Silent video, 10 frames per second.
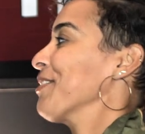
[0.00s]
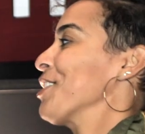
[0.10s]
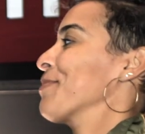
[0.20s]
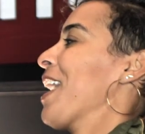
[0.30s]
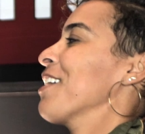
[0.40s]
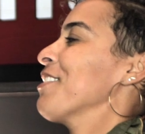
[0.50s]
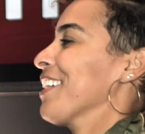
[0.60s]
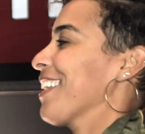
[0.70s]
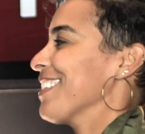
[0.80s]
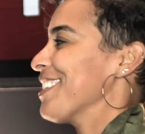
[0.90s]
I'm gonna use my I
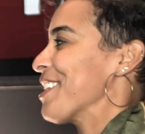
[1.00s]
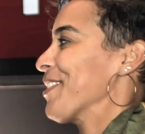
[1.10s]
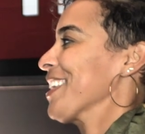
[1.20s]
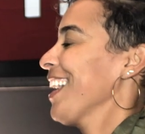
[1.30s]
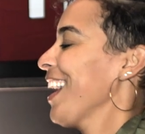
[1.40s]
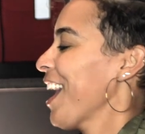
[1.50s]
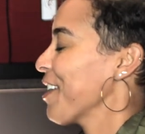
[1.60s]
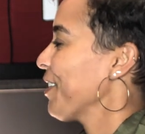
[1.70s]
recognize statement. Let's go.